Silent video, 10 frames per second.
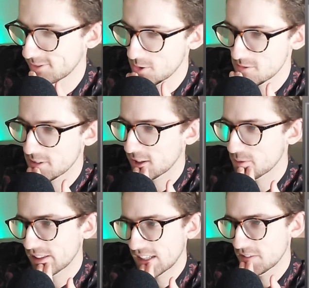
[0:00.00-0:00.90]
foul on
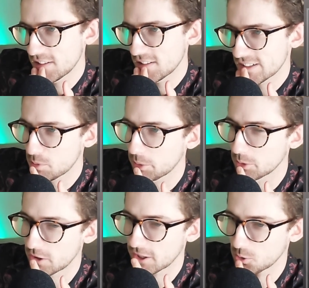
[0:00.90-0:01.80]
Milanovic. Probably
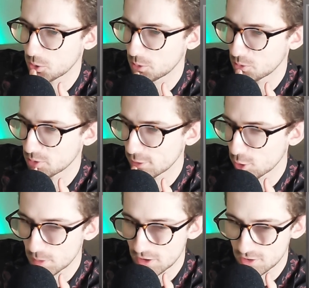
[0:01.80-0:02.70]
the right call. It did look
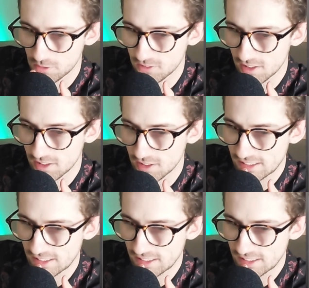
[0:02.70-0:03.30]
a bit soft, didn't it?